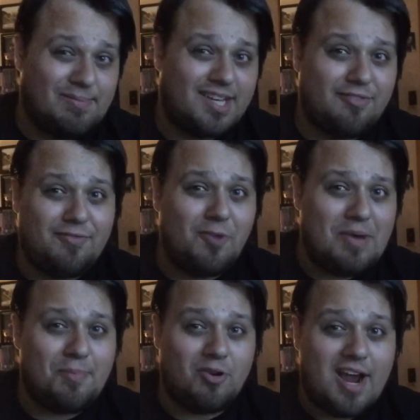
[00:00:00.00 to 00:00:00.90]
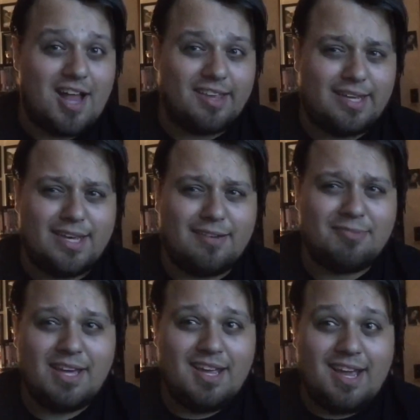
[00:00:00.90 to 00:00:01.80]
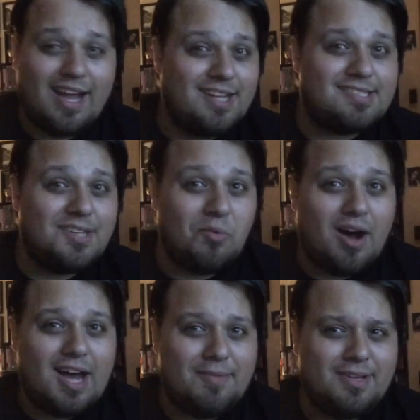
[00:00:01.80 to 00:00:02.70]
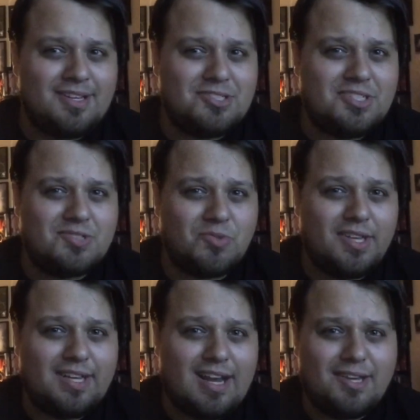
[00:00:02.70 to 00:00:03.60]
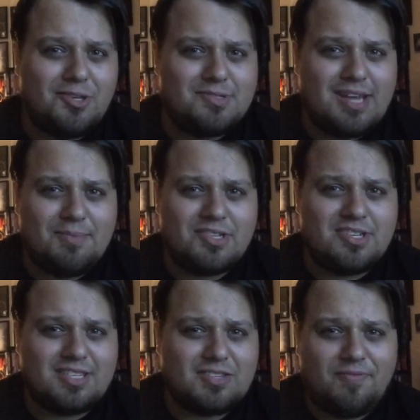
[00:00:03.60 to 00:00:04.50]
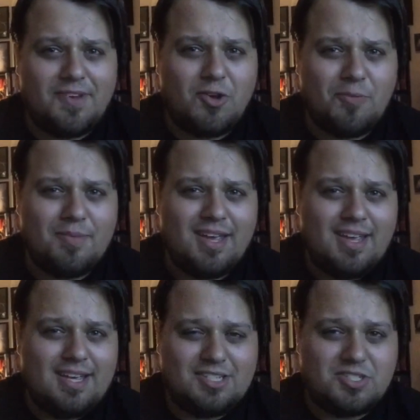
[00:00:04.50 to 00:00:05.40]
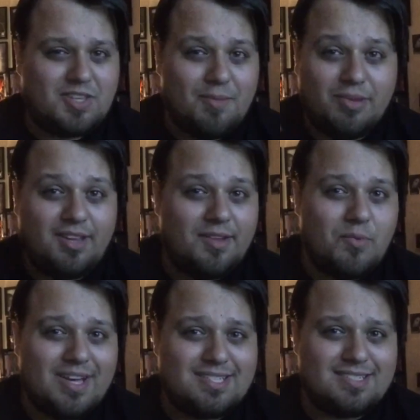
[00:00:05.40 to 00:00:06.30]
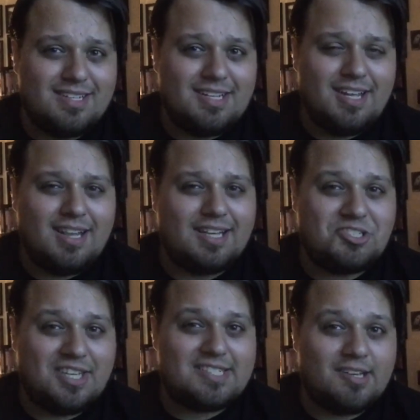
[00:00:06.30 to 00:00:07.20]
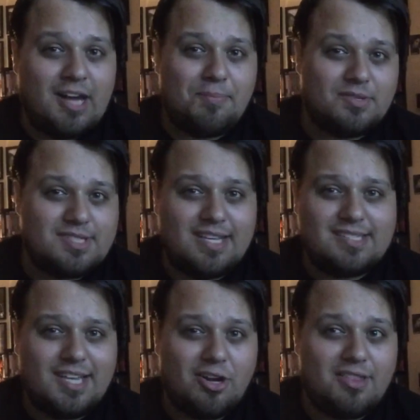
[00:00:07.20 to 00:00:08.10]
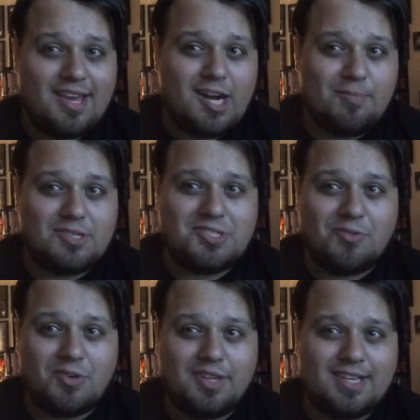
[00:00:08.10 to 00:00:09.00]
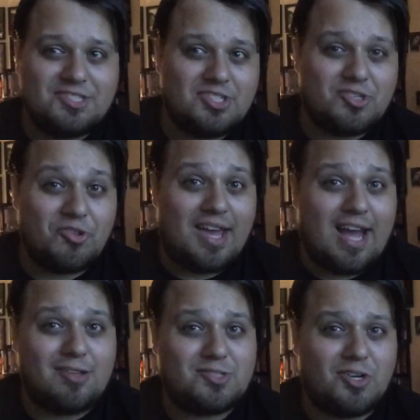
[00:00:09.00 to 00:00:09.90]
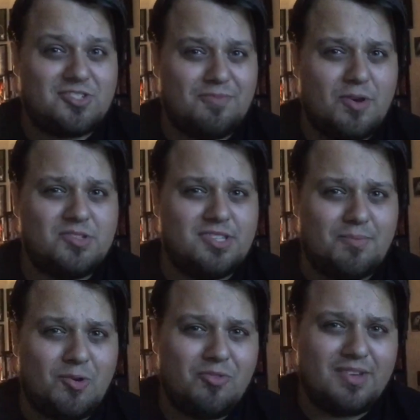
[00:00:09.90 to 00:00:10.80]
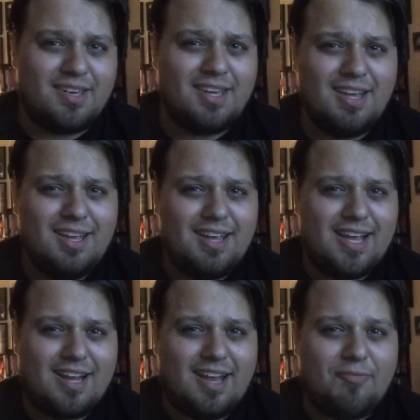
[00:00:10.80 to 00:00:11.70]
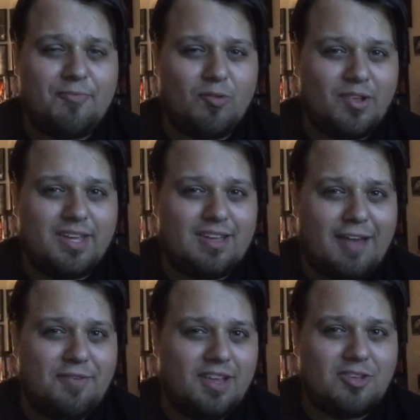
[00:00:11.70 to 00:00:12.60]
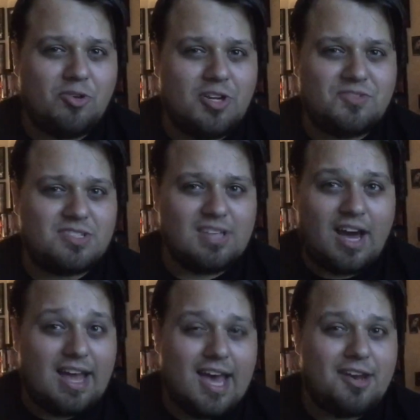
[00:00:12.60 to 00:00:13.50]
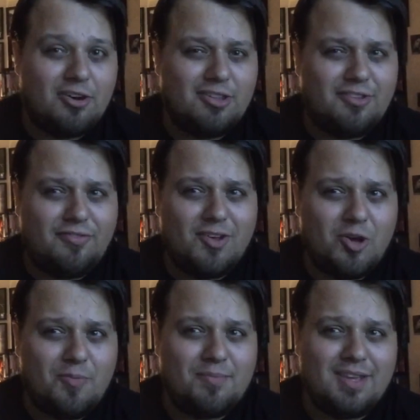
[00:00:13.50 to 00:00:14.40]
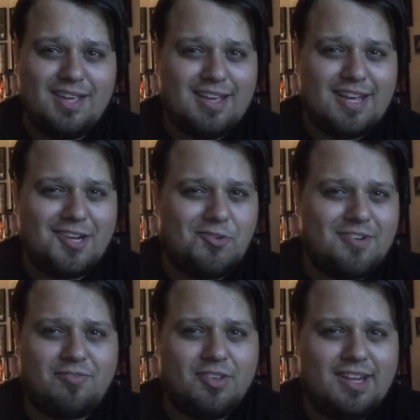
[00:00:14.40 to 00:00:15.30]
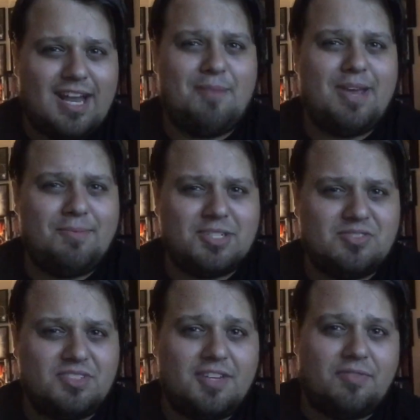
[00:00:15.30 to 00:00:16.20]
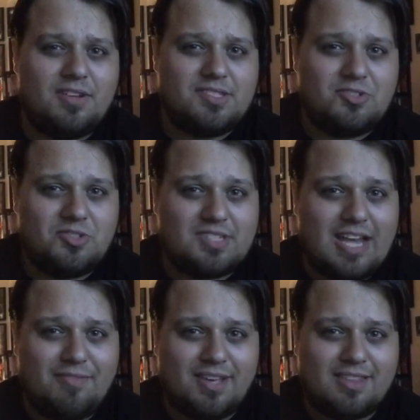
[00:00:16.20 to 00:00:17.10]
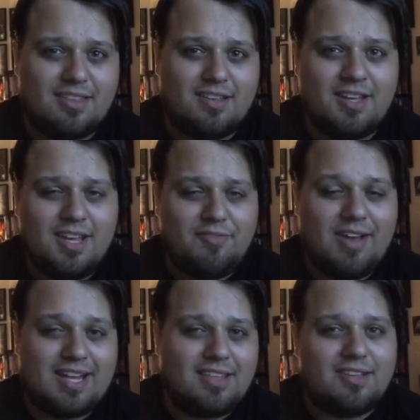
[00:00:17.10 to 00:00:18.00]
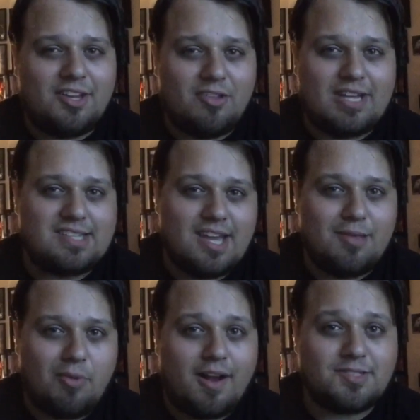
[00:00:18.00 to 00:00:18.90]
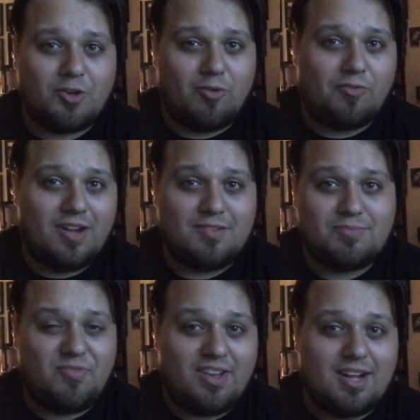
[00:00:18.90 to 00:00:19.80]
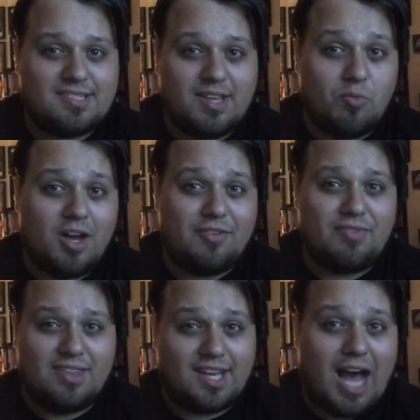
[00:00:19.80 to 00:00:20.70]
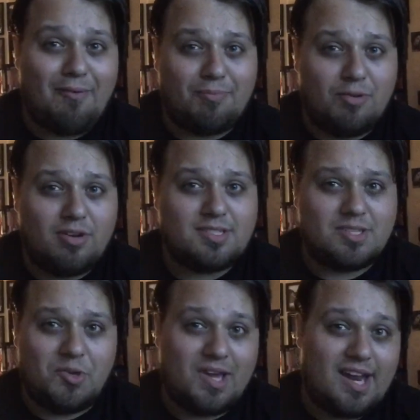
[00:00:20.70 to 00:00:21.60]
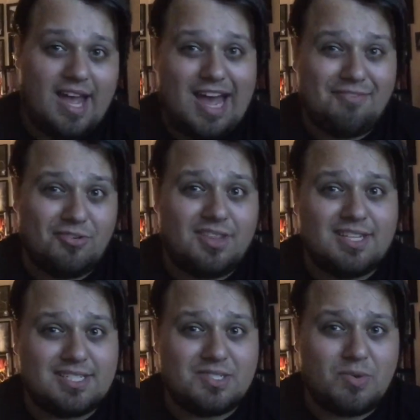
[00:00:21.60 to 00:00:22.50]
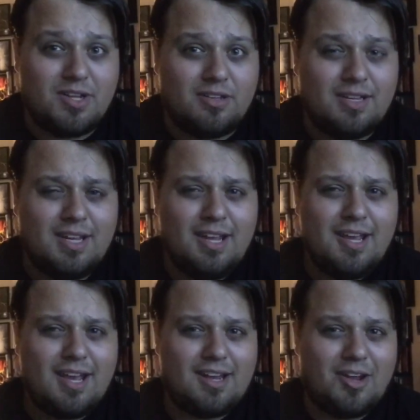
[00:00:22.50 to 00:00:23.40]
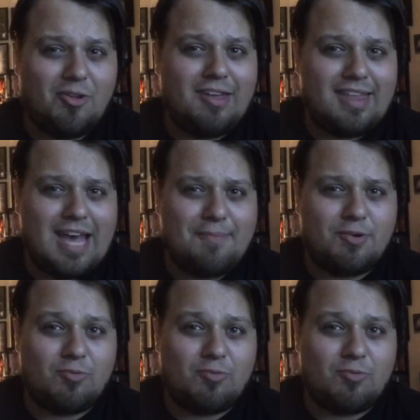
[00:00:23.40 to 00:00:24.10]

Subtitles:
seem like a film up her alley, and I can see why, because she's really not used that much in this film. Just completely wasted. Like, she gets a couple scenes here and there, but she really is just on the outskirts of most of the movie. And I feel like you could have just not had her in the film, and it would have really not made much of a difference. You just have, like, the fact that, you know, that's Eddie Brock's girlfriend, fiance, wife in the comic books, so you gotta have her in this as well. And not only that,